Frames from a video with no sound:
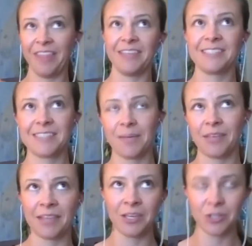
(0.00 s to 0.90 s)
this is something
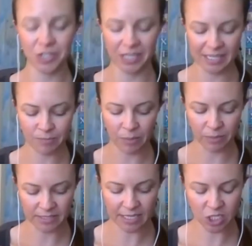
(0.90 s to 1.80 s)
that usually gets people's
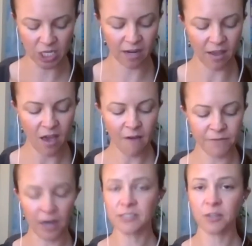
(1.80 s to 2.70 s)
attention.
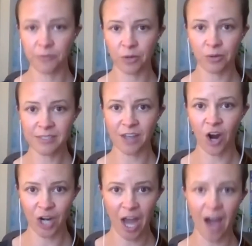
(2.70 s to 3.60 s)
Fossil fuels are
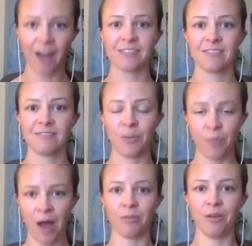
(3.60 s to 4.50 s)
not the
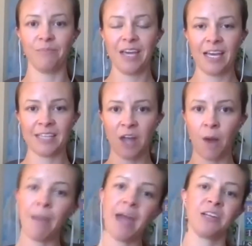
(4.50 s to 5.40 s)
problem. It's our
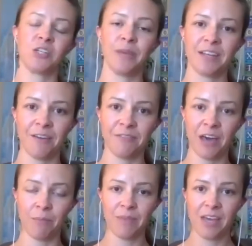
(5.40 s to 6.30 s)
management of them.
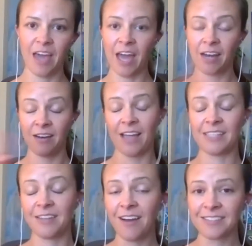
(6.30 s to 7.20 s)
And I did
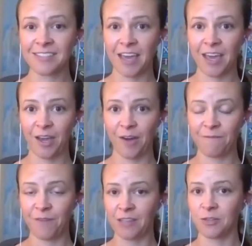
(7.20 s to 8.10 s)
not say
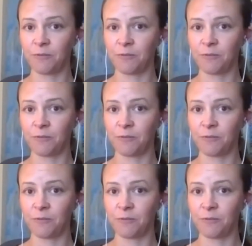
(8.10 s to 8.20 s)
fossil